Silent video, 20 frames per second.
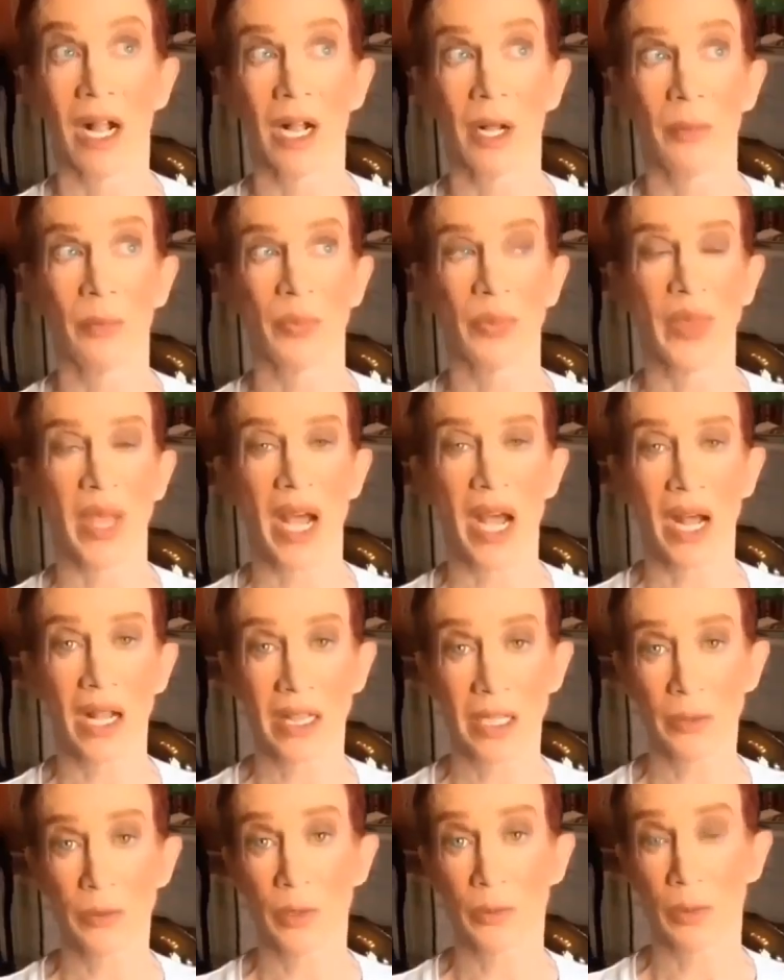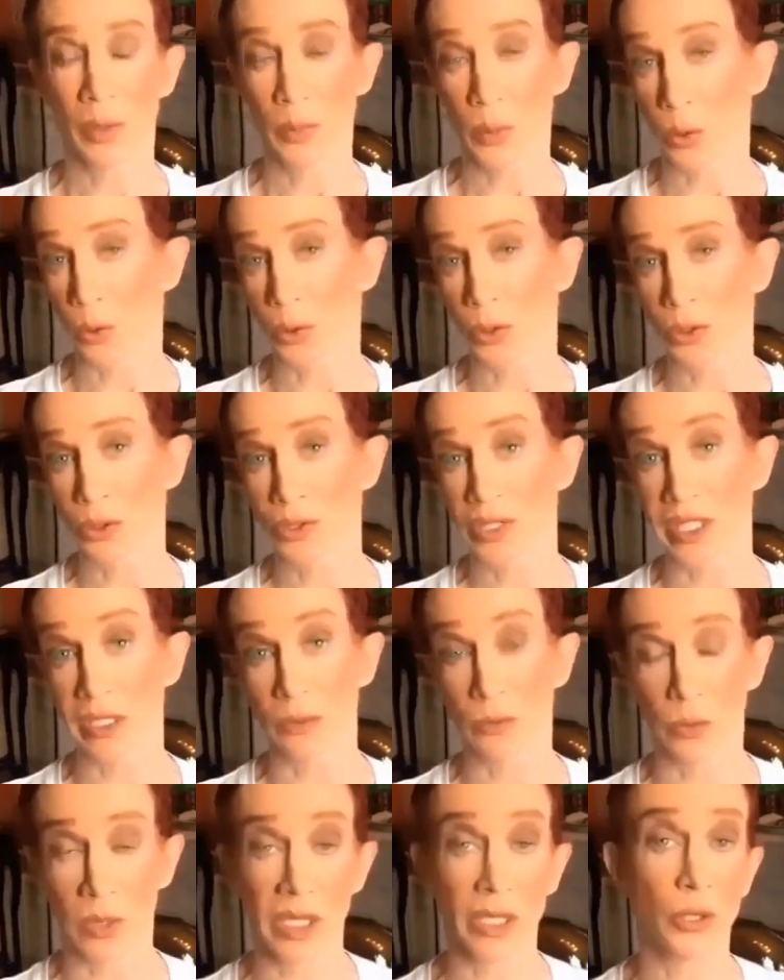Um, the Hollywood Reporter
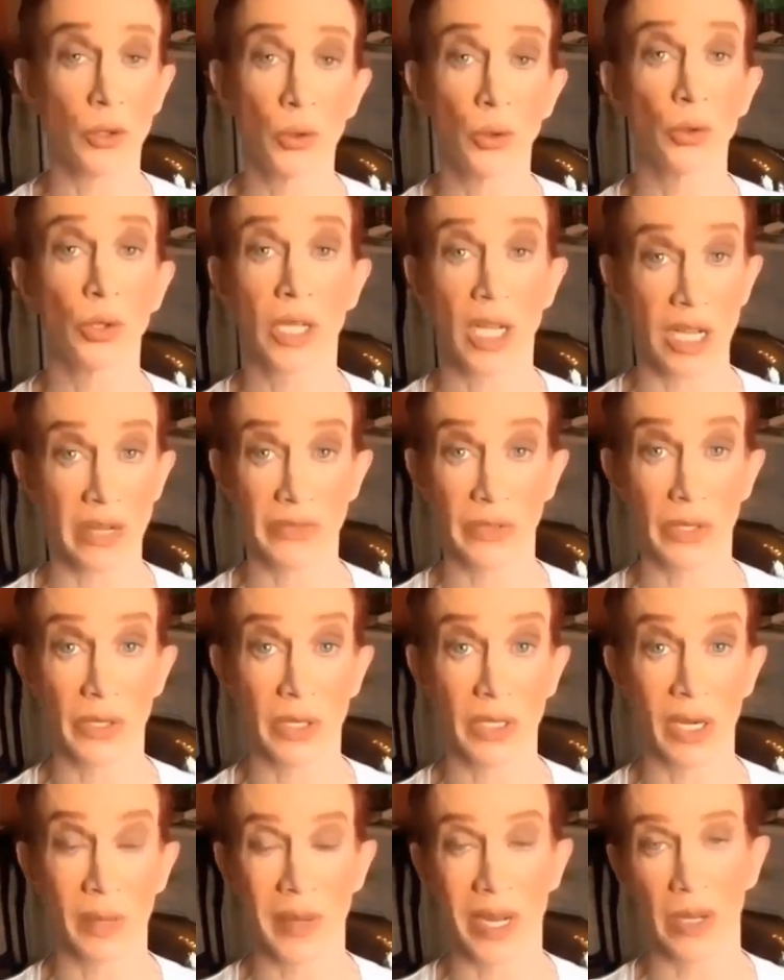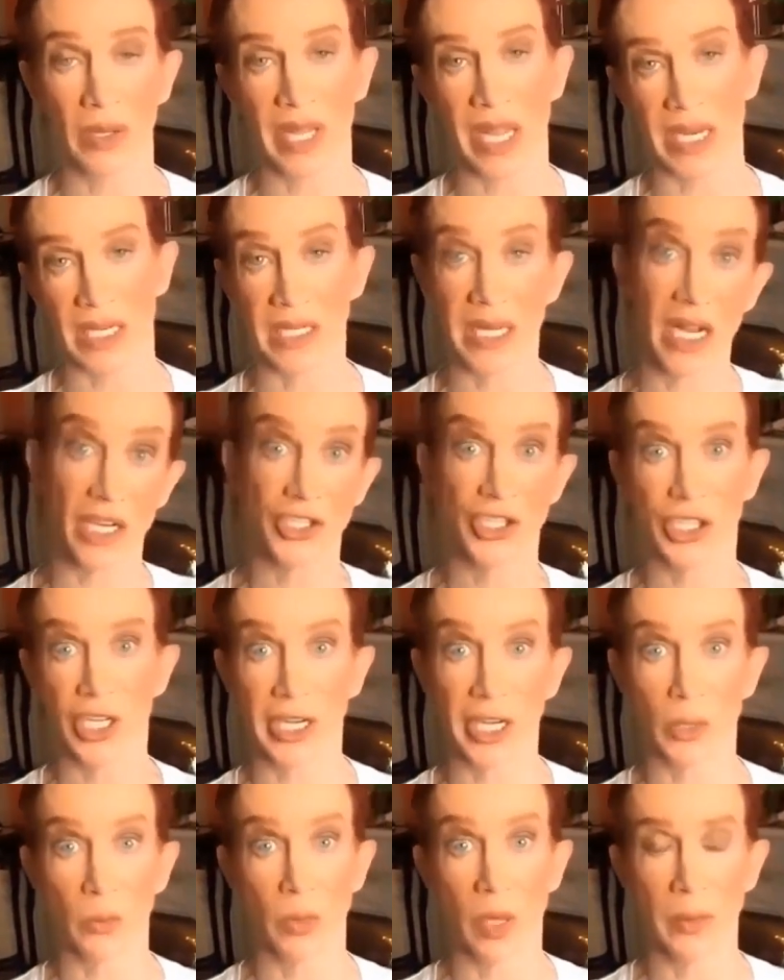did a really cool cover about, like, not
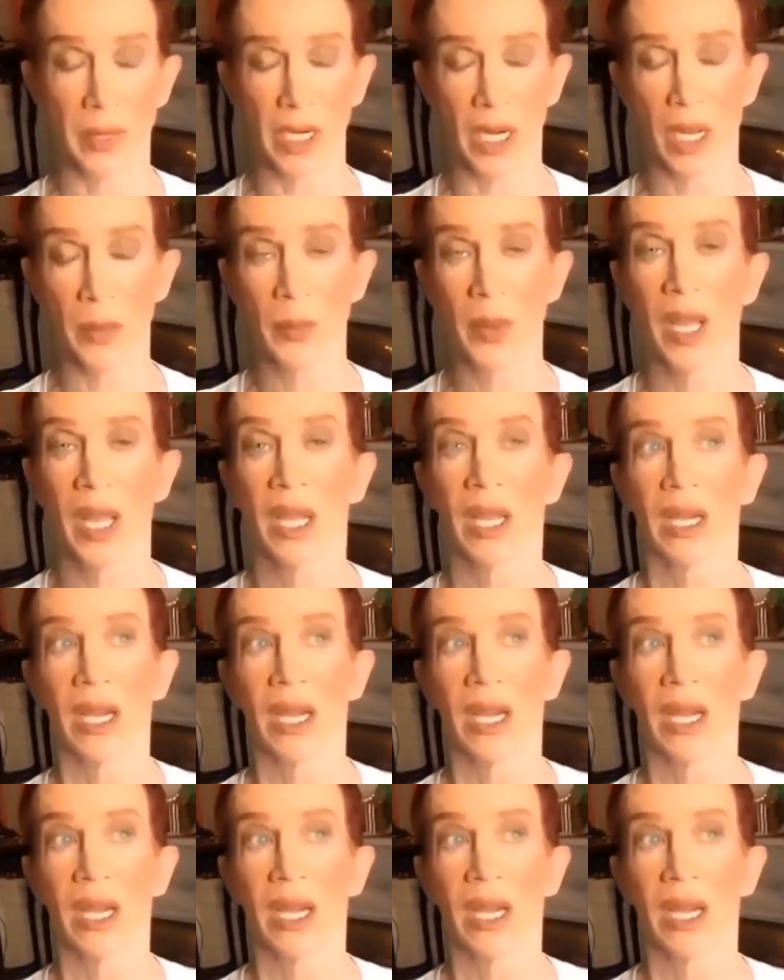shutting women up,